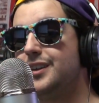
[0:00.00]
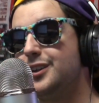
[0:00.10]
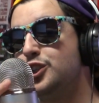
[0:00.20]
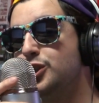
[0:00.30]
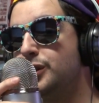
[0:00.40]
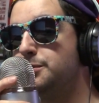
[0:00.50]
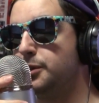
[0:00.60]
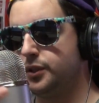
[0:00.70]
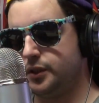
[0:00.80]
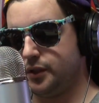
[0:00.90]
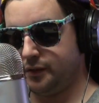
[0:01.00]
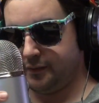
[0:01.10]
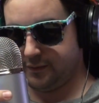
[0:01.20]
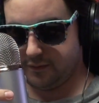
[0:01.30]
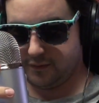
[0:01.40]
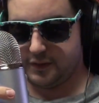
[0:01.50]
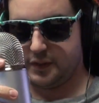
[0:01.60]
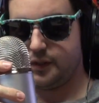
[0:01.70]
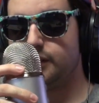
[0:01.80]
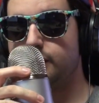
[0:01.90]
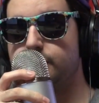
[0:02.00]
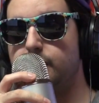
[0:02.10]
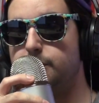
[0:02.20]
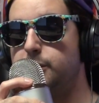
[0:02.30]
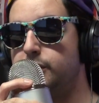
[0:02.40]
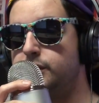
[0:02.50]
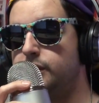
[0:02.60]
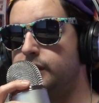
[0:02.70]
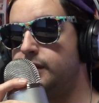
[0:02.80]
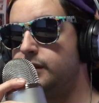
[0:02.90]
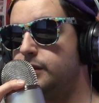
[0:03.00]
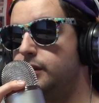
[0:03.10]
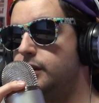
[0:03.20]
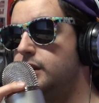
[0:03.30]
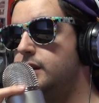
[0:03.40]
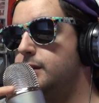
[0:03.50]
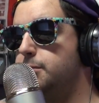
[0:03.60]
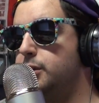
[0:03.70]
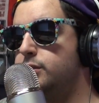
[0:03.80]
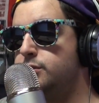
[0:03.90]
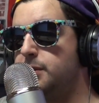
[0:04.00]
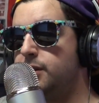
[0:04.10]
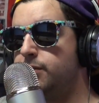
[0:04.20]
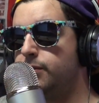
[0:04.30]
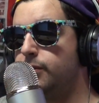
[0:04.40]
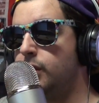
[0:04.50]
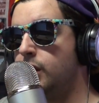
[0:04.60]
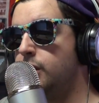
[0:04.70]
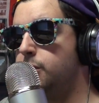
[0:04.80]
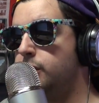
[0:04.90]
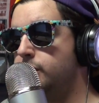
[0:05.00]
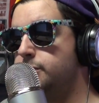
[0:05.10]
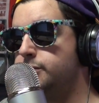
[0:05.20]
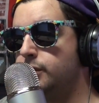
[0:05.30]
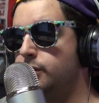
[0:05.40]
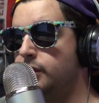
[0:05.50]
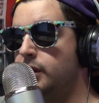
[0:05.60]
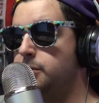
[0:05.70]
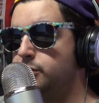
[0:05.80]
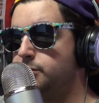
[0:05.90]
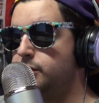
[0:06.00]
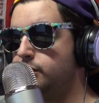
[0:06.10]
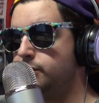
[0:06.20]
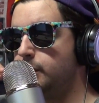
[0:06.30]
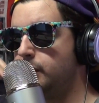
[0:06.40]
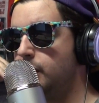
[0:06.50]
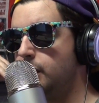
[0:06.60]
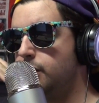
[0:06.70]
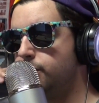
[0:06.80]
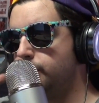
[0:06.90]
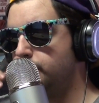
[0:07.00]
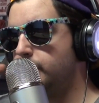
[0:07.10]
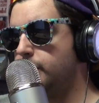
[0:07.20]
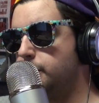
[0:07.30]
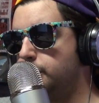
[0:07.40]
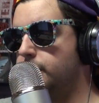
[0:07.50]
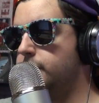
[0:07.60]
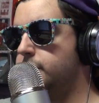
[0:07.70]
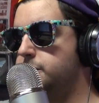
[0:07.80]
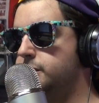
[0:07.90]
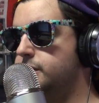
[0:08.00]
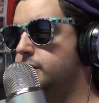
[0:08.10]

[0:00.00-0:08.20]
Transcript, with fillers: George Bush? No. It's called Bush, okay? Produced by Pharrell Williams. The whole album was produced by Pharrell Williams.